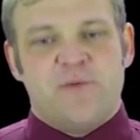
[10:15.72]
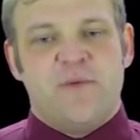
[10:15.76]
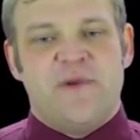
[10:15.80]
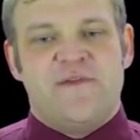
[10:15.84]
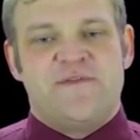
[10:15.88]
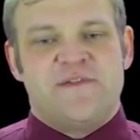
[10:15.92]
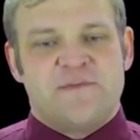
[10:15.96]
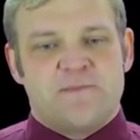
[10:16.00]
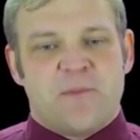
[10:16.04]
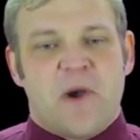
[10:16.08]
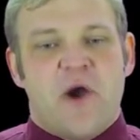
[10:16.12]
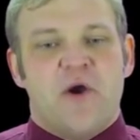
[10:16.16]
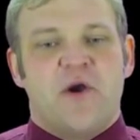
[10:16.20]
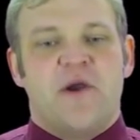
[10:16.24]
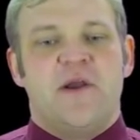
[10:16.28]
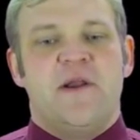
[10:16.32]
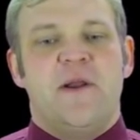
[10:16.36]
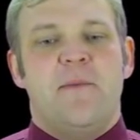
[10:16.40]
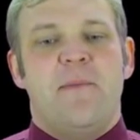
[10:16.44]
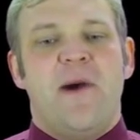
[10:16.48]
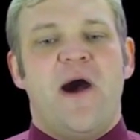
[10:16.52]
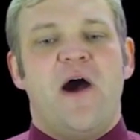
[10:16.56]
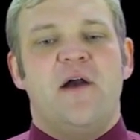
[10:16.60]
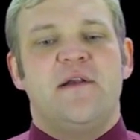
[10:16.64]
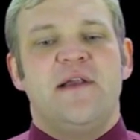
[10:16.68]
we've spoken
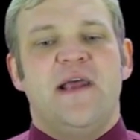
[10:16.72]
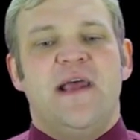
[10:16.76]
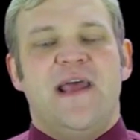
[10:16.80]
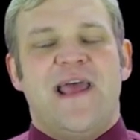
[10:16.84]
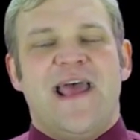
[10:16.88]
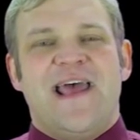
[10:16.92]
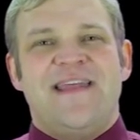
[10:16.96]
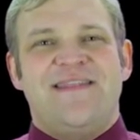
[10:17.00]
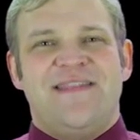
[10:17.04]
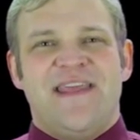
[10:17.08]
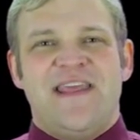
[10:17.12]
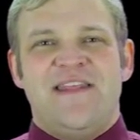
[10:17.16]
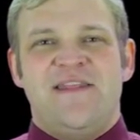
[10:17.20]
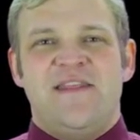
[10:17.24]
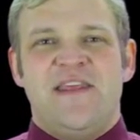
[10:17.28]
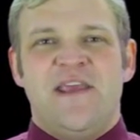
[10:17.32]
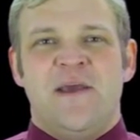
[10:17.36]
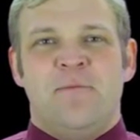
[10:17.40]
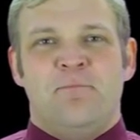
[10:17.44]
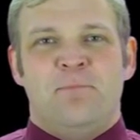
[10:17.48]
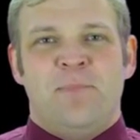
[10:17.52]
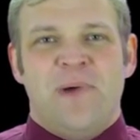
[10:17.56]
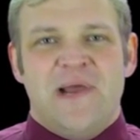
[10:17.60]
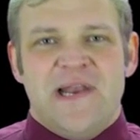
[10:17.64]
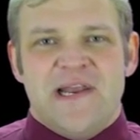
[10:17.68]
about, and then the
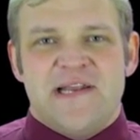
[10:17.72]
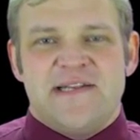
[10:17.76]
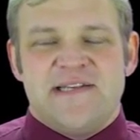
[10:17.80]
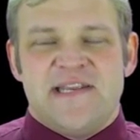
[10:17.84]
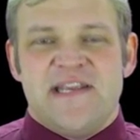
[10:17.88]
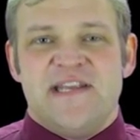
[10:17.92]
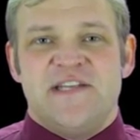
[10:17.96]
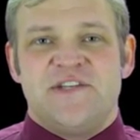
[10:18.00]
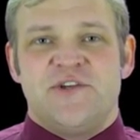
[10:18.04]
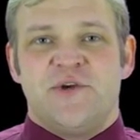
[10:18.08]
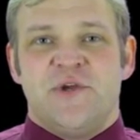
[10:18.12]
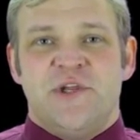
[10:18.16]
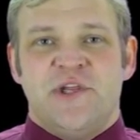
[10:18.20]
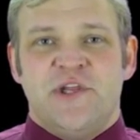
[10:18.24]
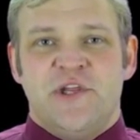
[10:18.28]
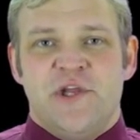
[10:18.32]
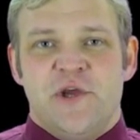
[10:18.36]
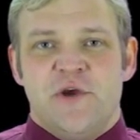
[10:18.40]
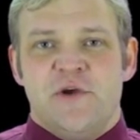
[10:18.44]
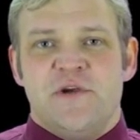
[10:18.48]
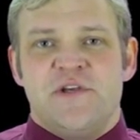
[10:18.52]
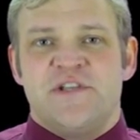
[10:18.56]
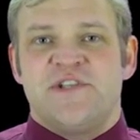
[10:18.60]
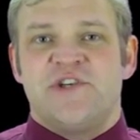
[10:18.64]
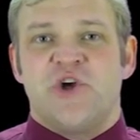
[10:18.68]
ability to
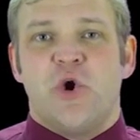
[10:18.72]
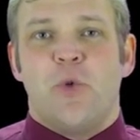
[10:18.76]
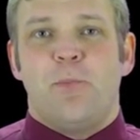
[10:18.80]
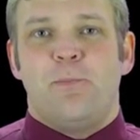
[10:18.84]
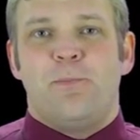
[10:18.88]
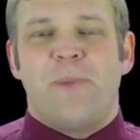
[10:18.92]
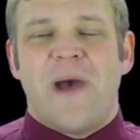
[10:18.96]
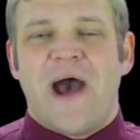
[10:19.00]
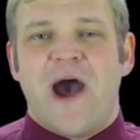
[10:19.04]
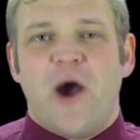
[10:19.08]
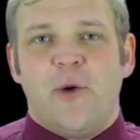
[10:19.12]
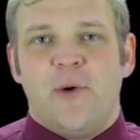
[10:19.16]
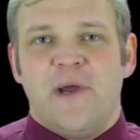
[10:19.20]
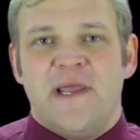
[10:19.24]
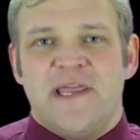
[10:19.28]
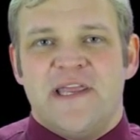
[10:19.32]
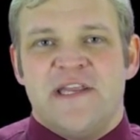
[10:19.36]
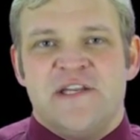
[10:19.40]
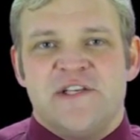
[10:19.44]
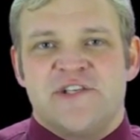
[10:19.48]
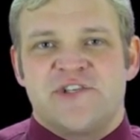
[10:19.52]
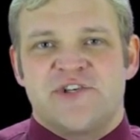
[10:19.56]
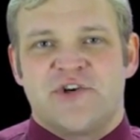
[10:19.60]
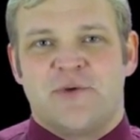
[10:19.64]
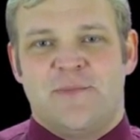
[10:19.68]
use your power
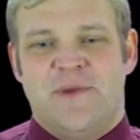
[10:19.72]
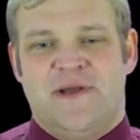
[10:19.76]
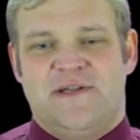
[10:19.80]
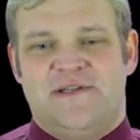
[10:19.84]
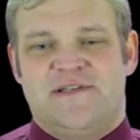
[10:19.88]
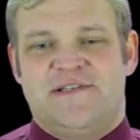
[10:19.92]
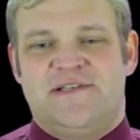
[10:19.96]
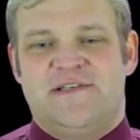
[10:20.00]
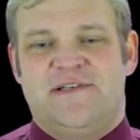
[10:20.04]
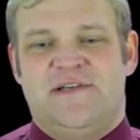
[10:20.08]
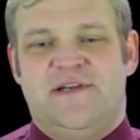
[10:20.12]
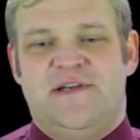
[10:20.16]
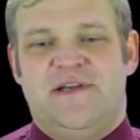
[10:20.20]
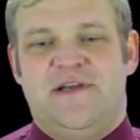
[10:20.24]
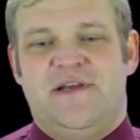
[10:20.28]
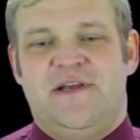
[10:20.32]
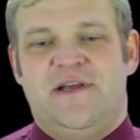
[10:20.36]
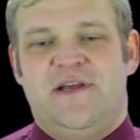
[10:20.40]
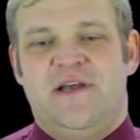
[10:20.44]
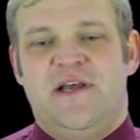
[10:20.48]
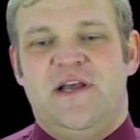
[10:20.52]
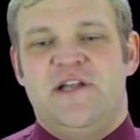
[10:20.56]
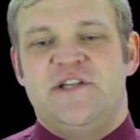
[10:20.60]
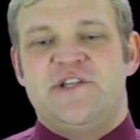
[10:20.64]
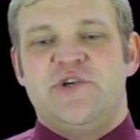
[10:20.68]
instruments
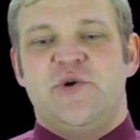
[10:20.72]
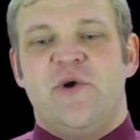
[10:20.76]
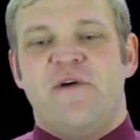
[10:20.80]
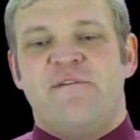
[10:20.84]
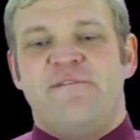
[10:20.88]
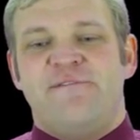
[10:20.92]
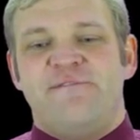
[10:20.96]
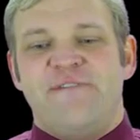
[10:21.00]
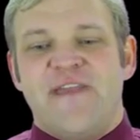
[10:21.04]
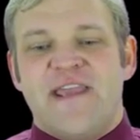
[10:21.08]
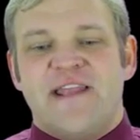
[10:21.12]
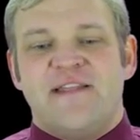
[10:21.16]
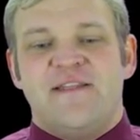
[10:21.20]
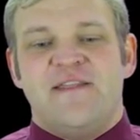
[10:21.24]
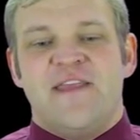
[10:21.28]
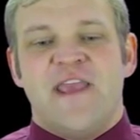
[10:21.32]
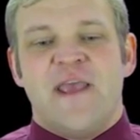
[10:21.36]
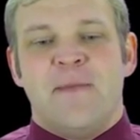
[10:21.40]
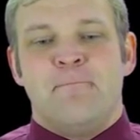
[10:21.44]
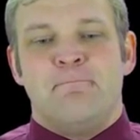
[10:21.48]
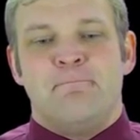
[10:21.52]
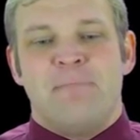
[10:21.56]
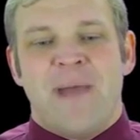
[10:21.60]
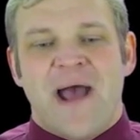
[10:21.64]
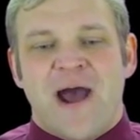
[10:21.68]
to affect the
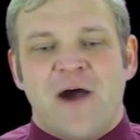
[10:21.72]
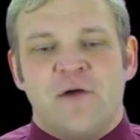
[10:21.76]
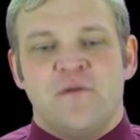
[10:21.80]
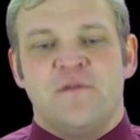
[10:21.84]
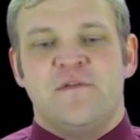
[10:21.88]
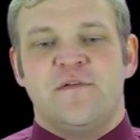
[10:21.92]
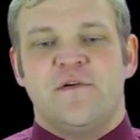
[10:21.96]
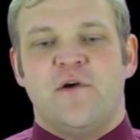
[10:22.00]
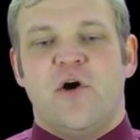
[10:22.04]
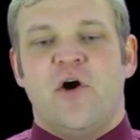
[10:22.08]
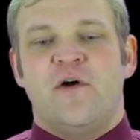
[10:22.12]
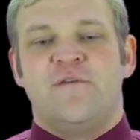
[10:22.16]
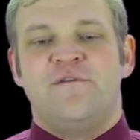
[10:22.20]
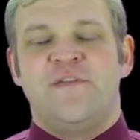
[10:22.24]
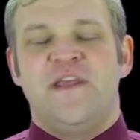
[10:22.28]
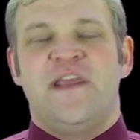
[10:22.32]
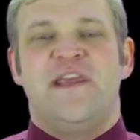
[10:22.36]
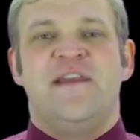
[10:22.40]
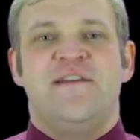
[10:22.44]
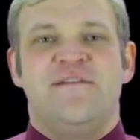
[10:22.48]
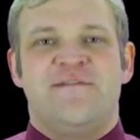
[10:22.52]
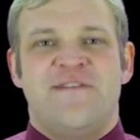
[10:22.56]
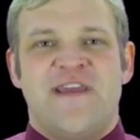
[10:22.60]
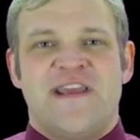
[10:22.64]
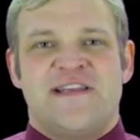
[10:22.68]
amount of the
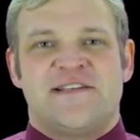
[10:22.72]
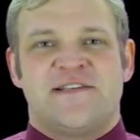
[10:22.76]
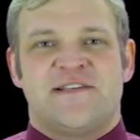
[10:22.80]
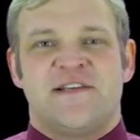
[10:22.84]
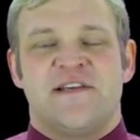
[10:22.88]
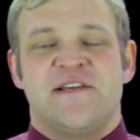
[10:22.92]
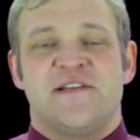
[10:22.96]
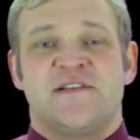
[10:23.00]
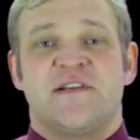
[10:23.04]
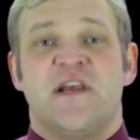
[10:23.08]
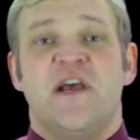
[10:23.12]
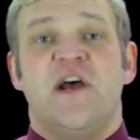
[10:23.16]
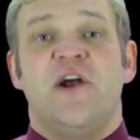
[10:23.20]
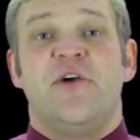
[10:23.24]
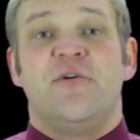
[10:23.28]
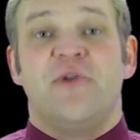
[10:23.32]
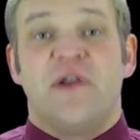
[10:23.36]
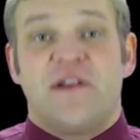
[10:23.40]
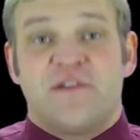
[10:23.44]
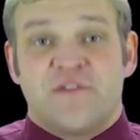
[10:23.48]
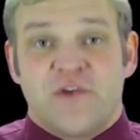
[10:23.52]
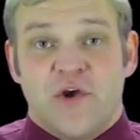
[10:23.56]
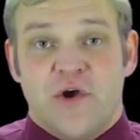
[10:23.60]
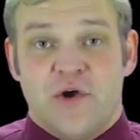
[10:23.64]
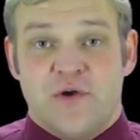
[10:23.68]
investor's
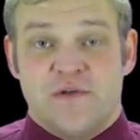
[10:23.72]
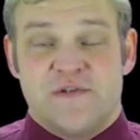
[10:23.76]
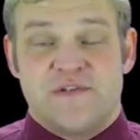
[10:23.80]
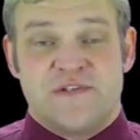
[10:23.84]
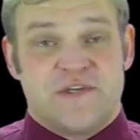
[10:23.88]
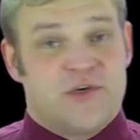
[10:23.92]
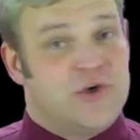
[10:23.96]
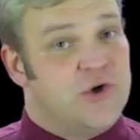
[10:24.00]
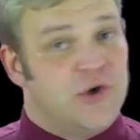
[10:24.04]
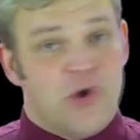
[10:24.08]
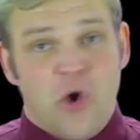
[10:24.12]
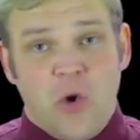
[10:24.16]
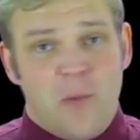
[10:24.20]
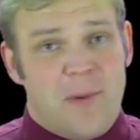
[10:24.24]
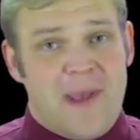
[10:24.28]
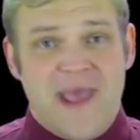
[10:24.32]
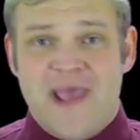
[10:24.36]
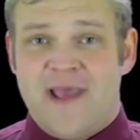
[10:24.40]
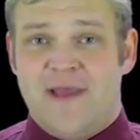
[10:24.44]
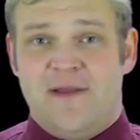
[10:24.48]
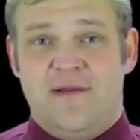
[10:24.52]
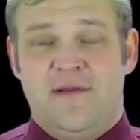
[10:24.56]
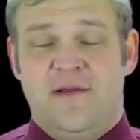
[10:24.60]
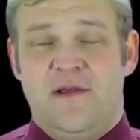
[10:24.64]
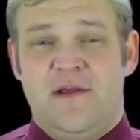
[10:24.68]
returns, good or
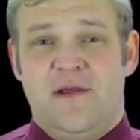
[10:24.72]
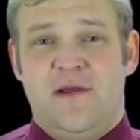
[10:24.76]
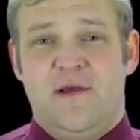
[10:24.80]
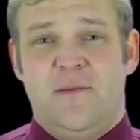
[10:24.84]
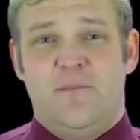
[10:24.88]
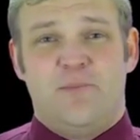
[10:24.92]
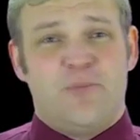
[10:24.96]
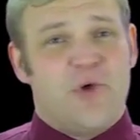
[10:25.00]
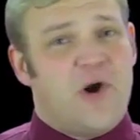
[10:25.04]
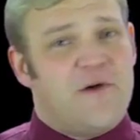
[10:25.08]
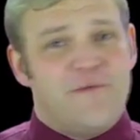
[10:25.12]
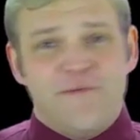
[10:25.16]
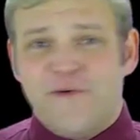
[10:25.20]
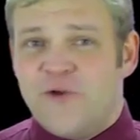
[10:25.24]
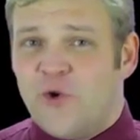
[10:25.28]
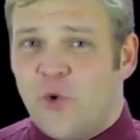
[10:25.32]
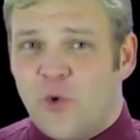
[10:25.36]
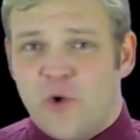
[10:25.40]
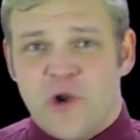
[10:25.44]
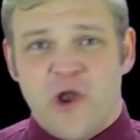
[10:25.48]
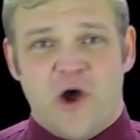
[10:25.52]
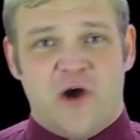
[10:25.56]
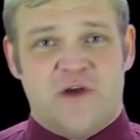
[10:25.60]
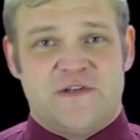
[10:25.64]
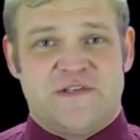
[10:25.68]
bad, profit
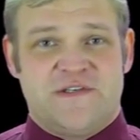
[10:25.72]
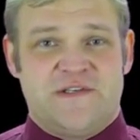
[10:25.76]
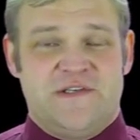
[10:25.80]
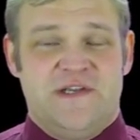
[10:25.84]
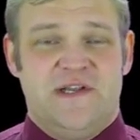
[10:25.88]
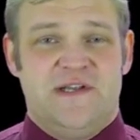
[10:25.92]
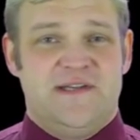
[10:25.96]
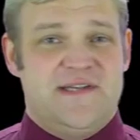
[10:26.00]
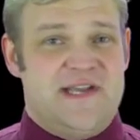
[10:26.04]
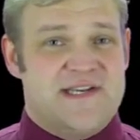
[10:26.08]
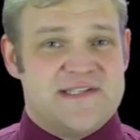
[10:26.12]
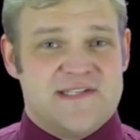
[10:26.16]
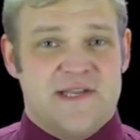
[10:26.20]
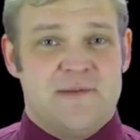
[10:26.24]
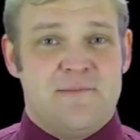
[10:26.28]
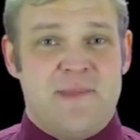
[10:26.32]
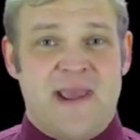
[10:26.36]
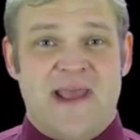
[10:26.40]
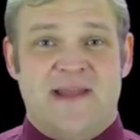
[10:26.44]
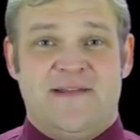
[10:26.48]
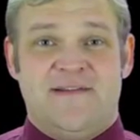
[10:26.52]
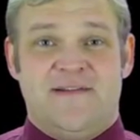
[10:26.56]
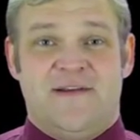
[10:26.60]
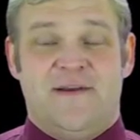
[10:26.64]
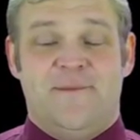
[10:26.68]
or loss, doesn't
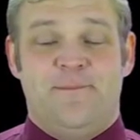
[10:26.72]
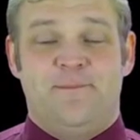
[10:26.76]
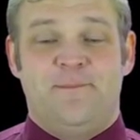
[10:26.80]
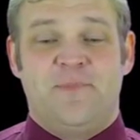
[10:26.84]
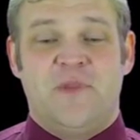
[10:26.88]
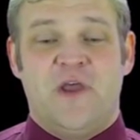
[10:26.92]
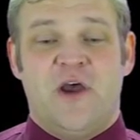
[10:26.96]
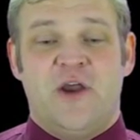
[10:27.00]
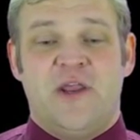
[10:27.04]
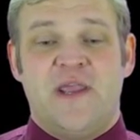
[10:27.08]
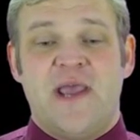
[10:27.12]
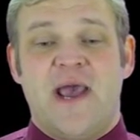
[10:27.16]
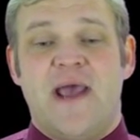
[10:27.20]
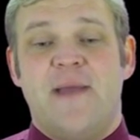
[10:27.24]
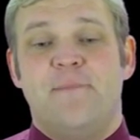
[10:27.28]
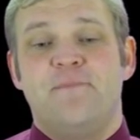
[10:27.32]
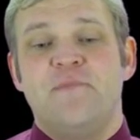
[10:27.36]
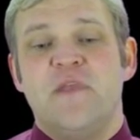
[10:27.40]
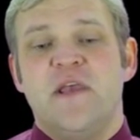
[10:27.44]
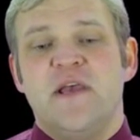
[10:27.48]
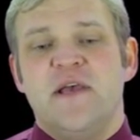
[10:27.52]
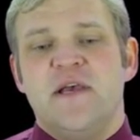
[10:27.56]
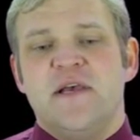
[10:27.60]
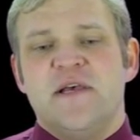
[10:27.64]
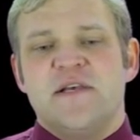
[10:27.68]
matter. Okay,
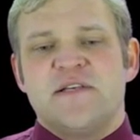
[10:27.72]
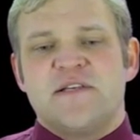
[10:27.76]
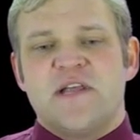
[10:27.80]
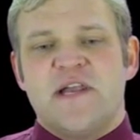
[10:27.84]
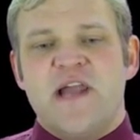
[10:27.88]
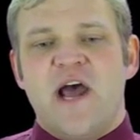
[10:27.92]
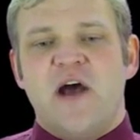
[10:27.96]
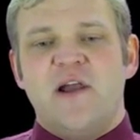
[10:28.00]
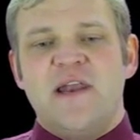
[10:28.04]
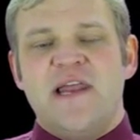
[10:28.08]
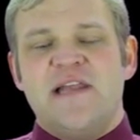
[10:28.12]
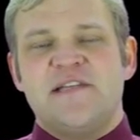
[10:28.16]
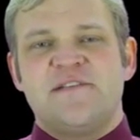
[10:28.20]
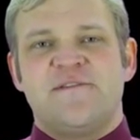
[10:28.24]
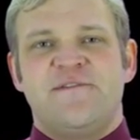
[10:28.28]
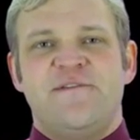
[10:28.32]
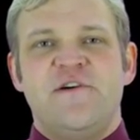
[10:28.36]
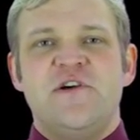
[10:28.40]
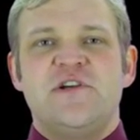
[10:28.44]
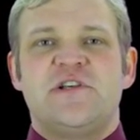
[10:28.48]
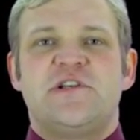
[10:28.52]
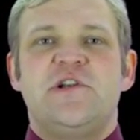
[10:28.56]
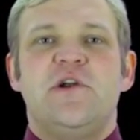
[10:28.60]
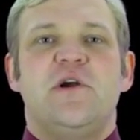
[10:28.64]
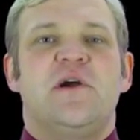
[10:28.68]
so now let's
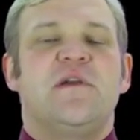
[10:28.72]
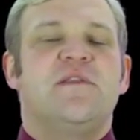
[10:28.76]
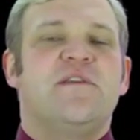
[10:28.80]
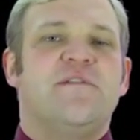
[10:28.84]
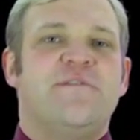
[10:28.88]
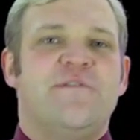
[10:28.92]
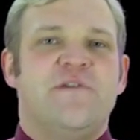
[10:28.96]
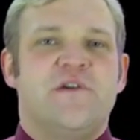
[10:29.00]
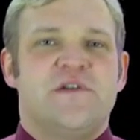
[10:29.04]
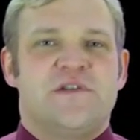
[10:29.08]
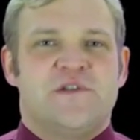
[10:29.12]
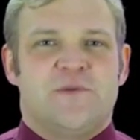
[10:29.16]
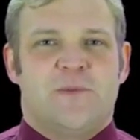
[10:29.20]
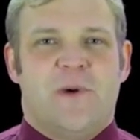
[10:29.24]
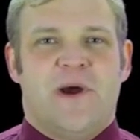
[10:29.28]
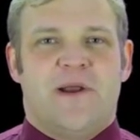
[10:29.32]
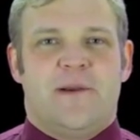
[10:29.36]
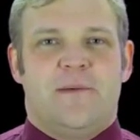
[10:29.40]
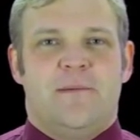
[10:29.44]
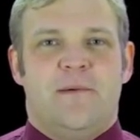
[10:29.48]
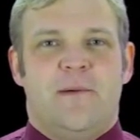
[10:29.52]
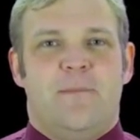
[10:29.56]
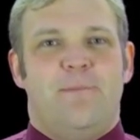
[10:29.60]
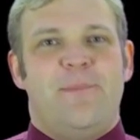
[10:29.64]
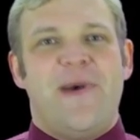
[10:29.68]
first look at the first one,
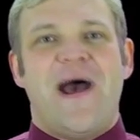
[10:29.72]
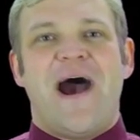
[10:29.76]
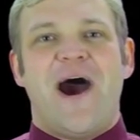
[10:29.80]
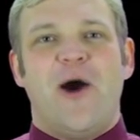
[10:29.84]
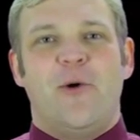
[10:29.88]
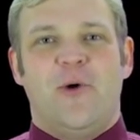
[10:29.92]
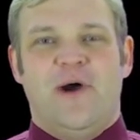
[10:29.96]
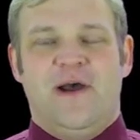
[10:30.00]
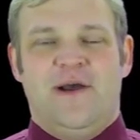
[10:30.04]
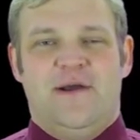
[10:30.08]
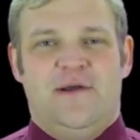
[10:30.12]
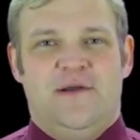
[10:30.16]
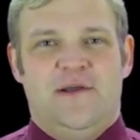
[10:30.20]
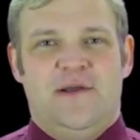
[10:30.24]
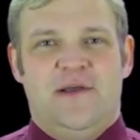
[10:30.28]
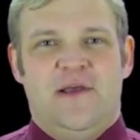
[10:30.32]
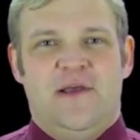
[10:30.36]
power.